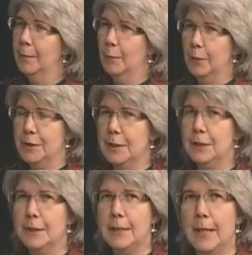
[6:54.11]
We
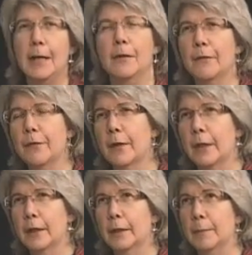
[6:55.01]
sent it to Ace,
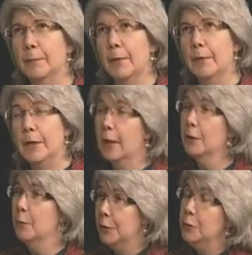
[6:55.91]
and
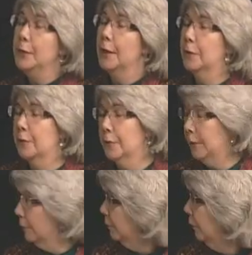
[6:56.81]
we knew the editor
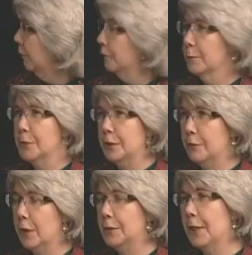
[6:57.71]
there from
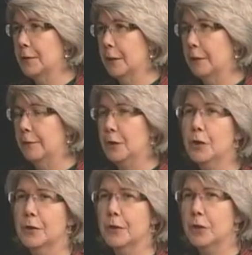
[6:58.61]
Steve's contacts at
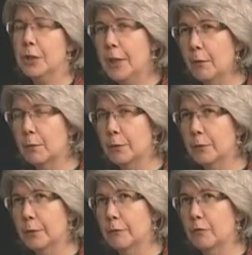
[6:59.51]
conventions, and she held on
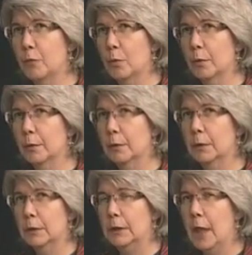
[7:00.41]
to it for
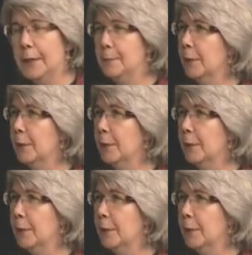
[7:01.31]
9